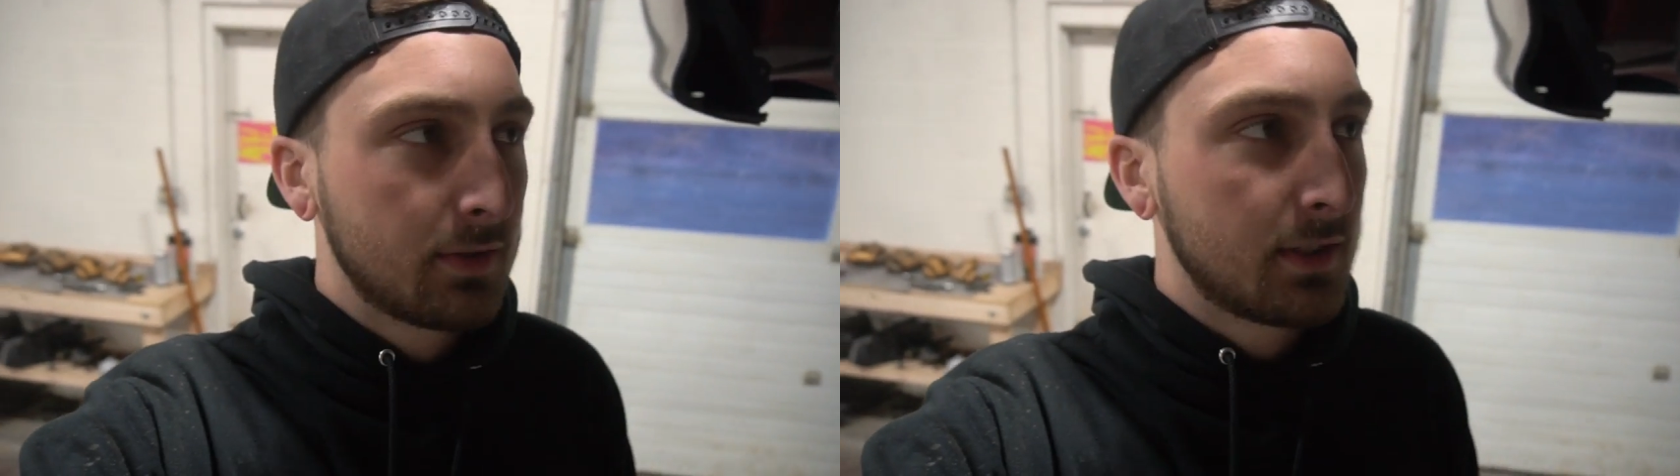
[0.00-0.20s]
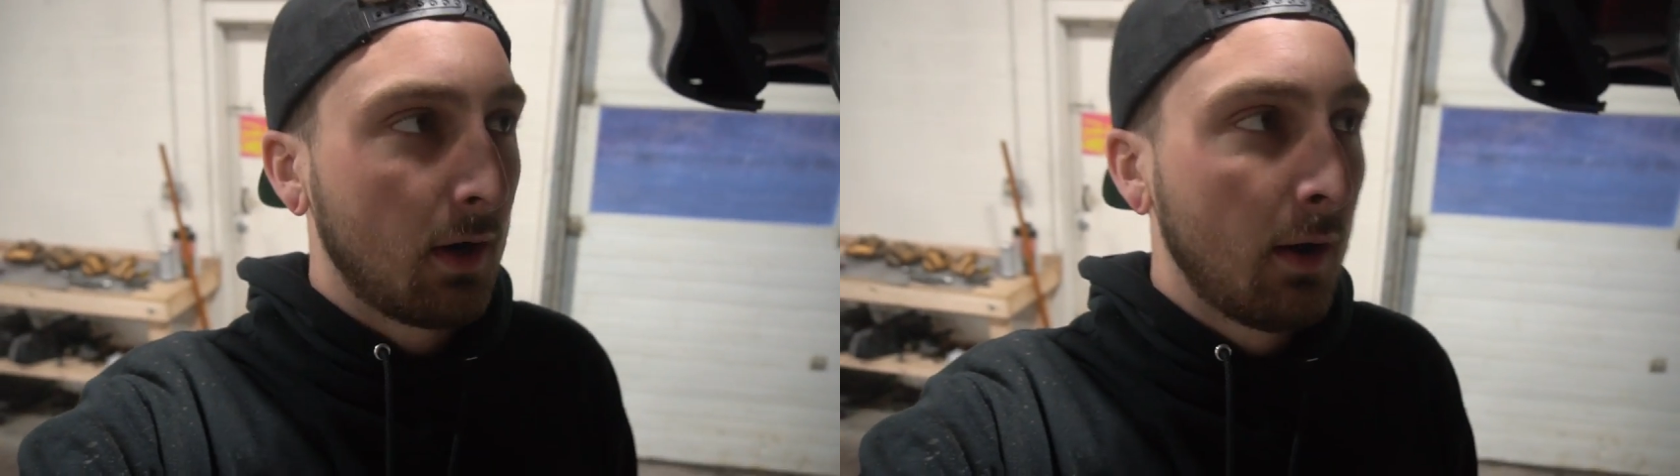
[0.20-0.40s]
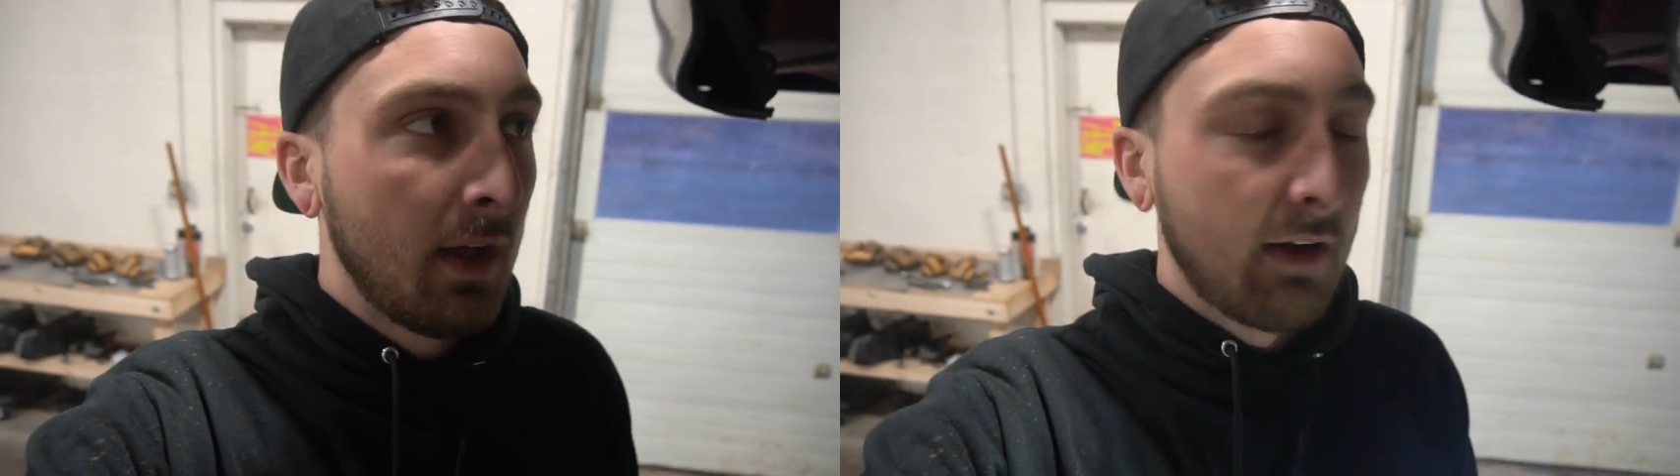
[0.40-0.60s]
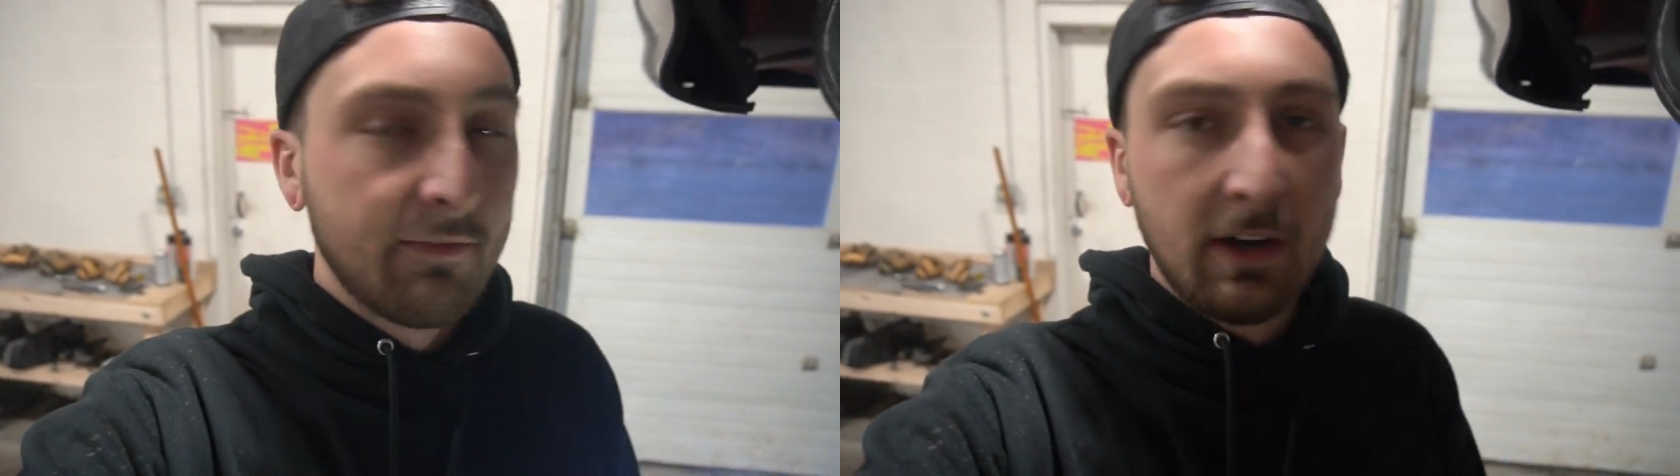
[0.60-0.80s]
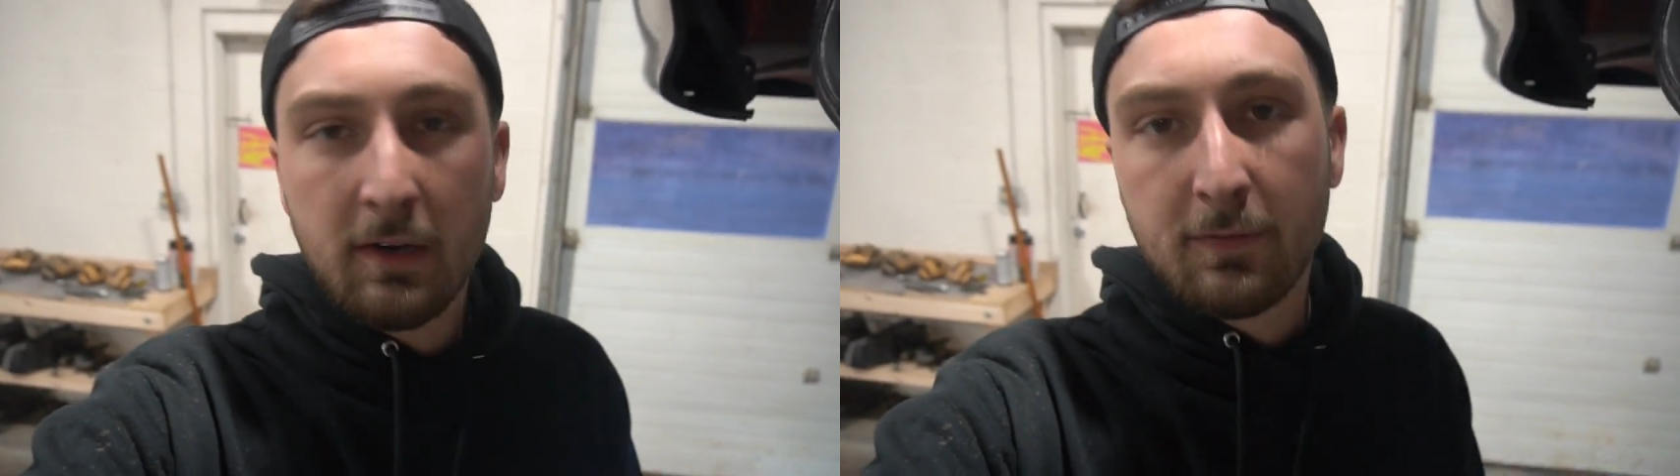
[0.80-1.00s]
So I'm
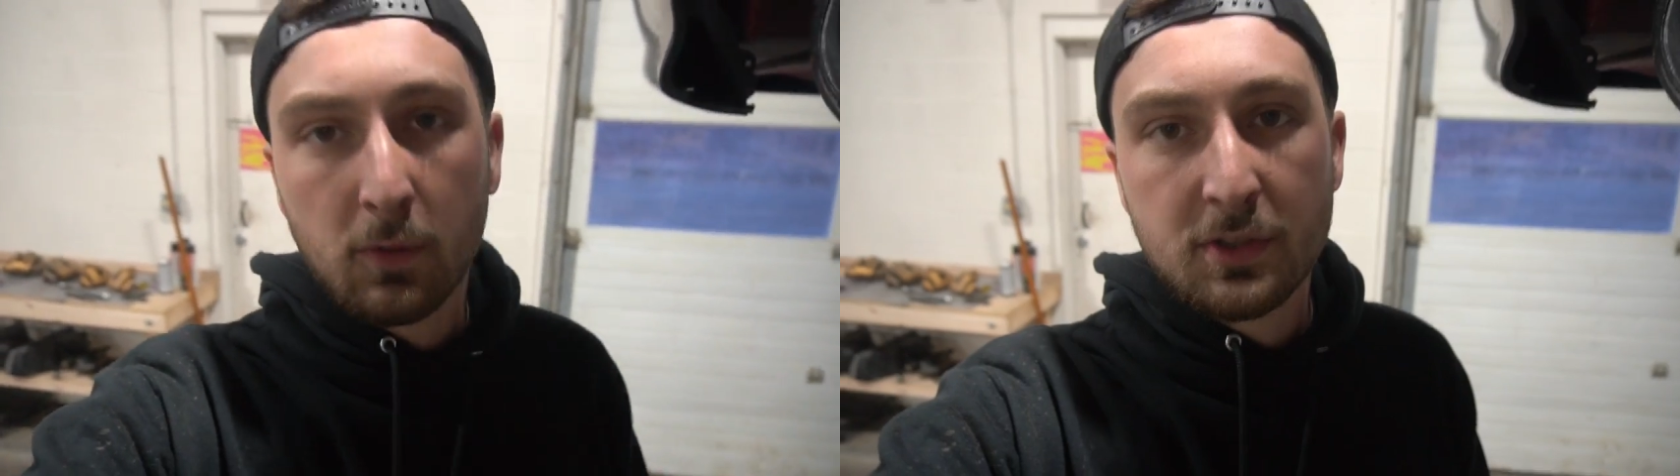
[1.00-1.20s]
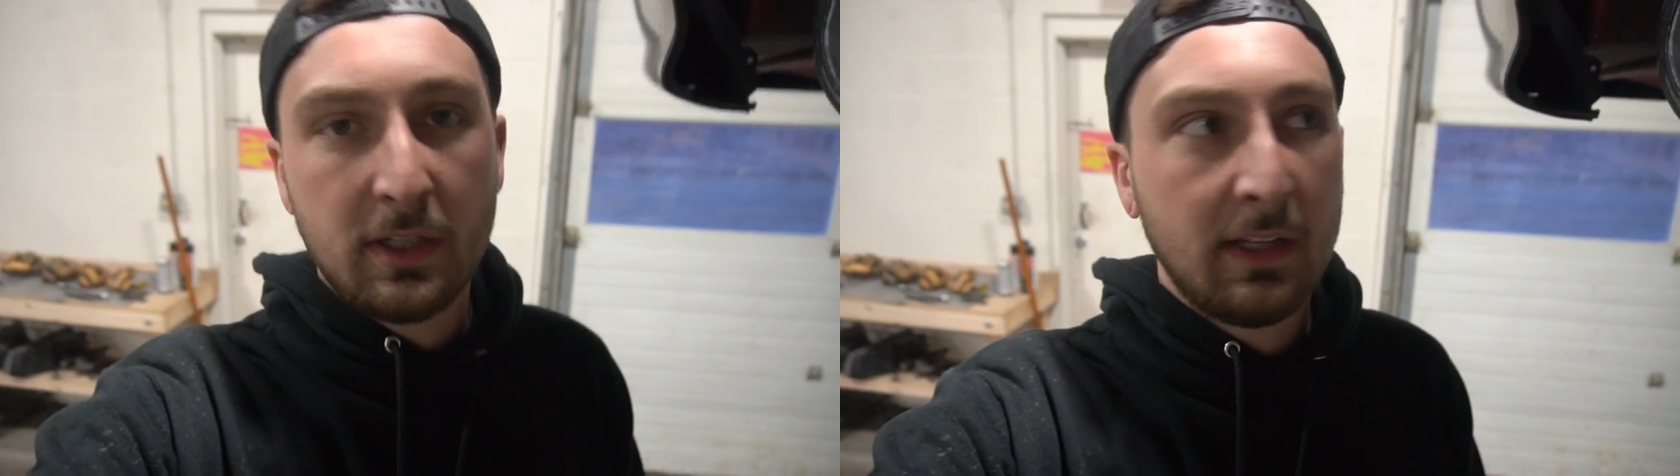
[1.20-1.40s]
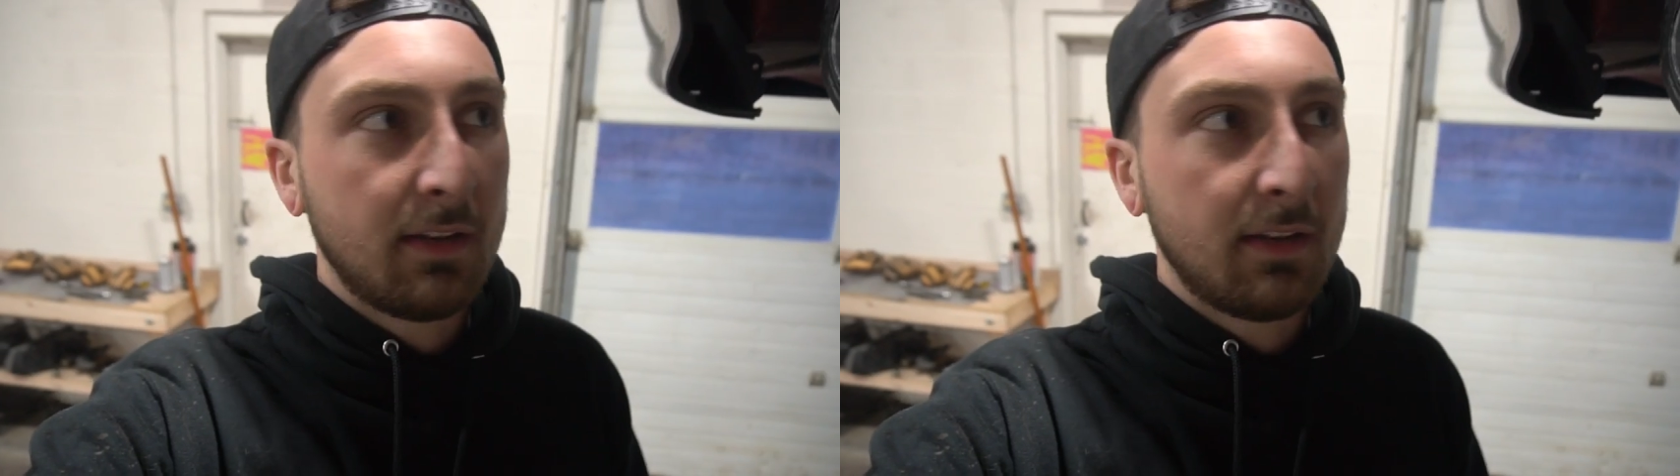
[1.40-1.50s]
very fortunate